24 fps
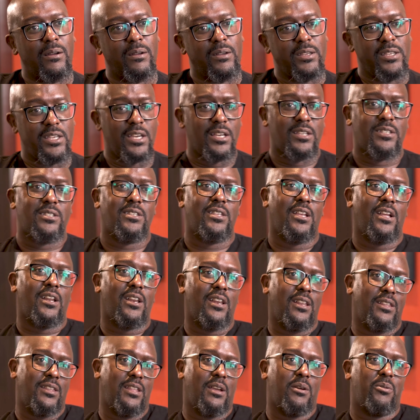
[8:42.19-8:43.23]
Yes,
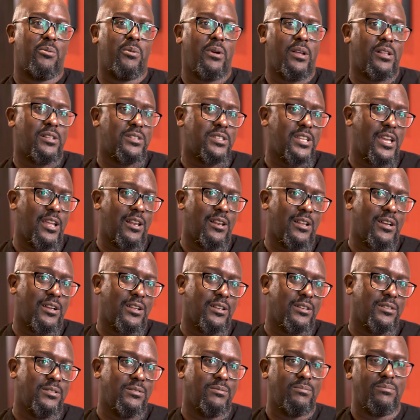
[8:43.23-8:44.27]
then they're well
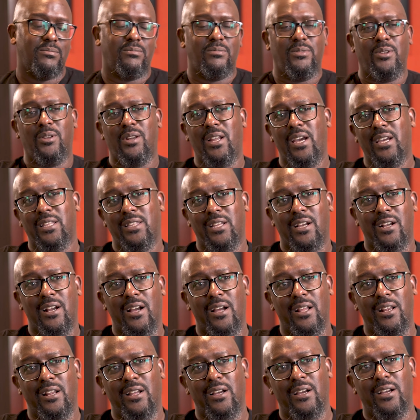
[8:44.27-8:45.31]
tailored, you like the
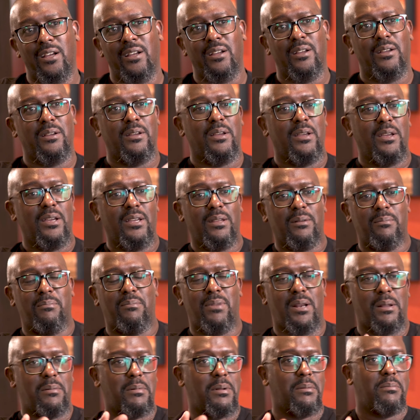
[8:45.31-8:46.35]
color,
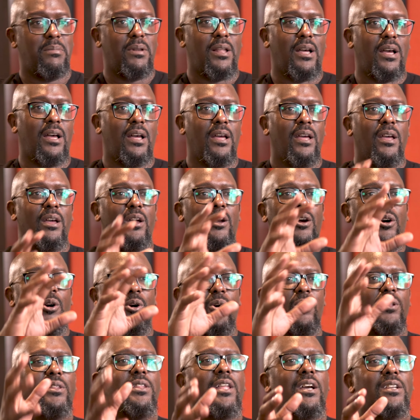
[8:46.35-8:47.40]
blah, blah, blah.
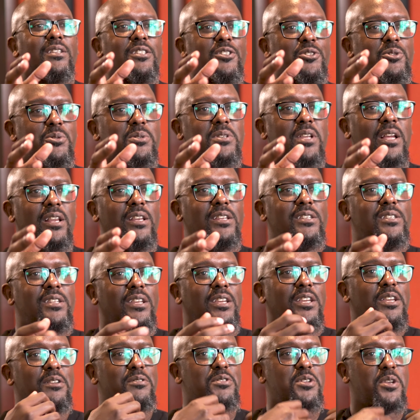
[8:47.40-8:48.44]
All that in totality
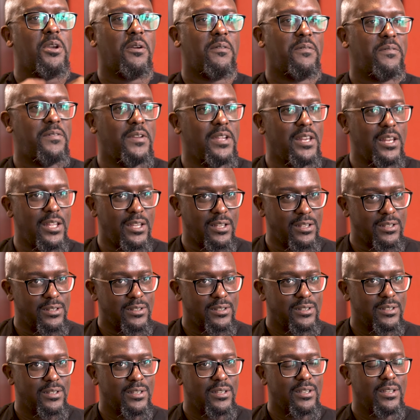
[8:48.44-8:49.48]
gives you a
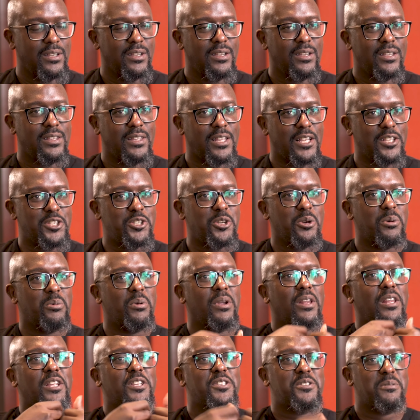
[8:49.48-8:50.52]
feeling that you're
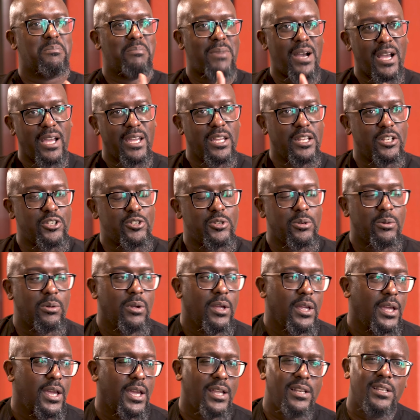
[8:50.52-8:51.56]
willing to buy into.
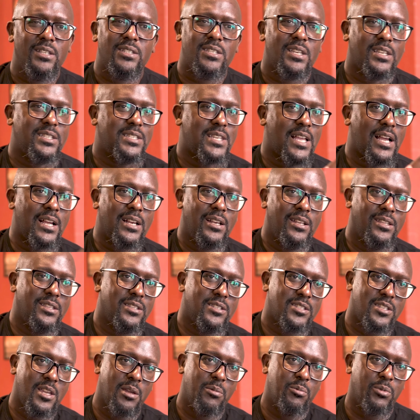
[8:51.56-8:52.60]
And it's exactly
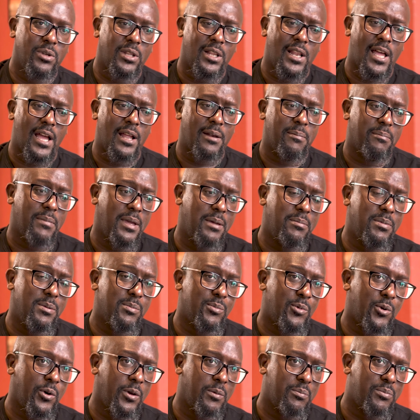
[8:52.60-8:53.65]
the same with land, maybe
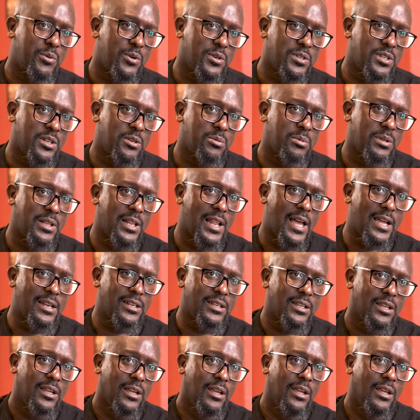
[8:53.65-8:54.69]
more important with land,